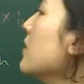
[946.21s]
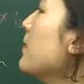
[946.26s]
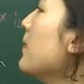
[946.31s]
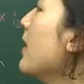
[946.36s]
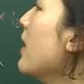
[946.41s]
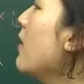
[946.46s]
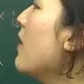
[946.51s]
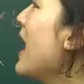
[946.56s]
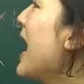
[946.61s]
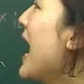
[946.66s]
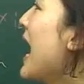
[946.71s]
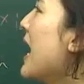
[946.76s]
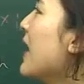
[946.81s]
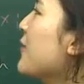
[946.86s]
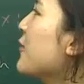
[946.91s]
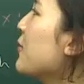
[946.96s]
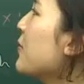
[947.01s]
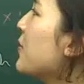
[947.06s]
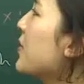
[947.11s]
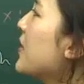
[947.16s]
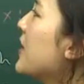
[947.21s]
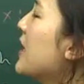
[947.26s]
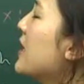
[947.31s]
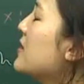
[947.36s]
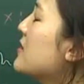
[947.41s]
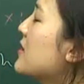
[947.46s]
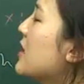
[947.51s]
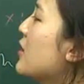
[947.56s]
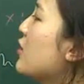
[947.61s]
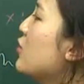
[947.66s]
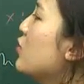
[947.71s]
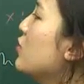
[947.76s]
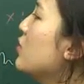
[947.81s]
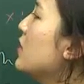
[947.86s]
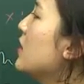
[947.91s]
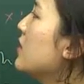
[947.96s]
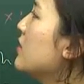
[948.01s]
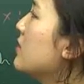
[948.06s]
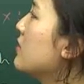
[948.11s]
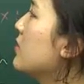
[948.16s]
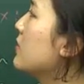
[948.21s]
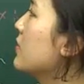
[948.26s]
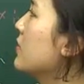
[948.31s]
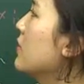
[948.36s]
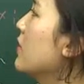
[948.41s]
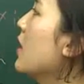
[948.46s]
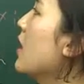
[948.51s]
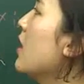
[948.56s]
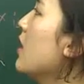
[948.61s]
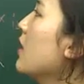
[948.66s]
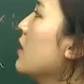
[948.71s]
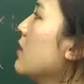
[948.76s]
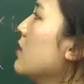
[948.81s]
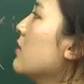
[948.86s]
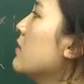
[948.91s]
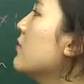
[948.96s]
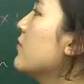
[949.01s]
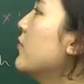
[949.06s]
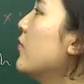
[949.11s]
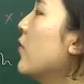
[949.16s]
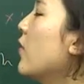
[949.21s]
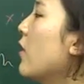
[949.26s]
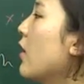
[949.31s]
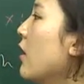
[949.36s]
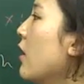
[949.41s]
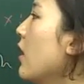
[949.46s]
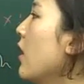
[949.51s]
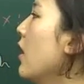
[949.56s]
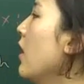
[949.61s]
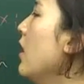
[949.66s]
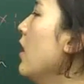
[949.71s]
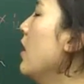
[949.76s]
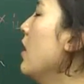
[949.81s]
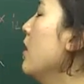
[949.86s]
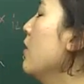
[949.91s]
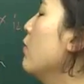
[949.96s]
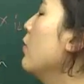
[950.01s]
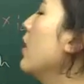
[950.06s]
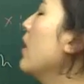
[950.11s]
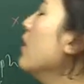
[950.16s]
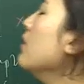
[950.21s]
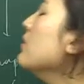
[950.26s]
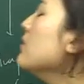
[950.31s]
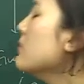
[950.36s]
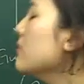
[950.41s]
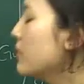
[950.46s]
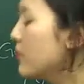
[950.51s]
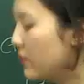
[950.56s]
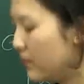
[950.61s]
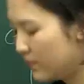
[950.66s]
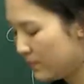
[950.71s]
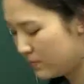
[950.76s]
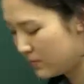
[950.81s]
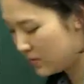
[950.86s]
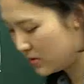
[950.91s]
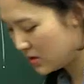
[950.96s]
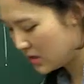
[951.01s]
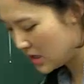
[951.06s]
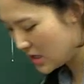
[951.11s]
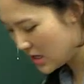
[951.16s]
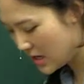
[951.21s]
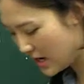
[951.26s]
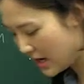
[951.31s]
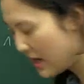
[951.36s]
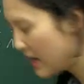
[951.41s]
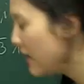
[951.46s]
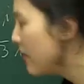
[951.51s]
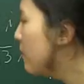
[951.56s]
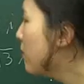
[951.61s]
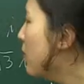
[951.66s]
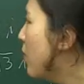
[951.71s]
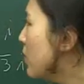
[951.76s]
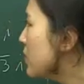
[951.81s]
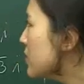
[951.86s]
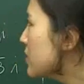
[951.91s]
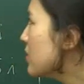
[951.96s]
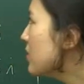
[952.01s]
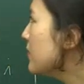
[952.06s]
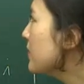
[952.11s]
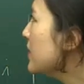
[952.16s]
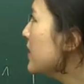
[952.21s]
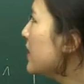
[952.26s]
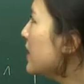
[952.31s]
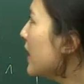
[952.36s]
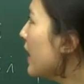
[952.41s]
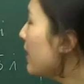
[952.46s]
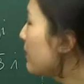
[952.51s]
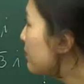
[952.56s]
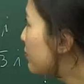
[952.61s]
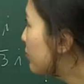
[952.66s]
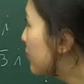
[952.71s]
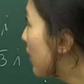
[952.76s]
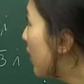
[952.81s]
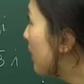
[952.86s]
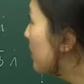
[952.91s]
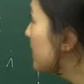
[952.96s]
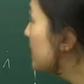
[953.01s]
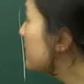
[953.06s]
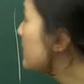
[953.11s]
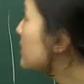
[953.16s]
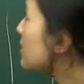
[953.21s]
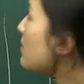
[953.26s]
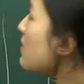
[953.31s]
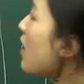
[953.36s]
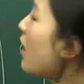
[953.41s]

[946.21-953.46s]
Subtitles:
about other things that you need to look for. Well, the most of the problems on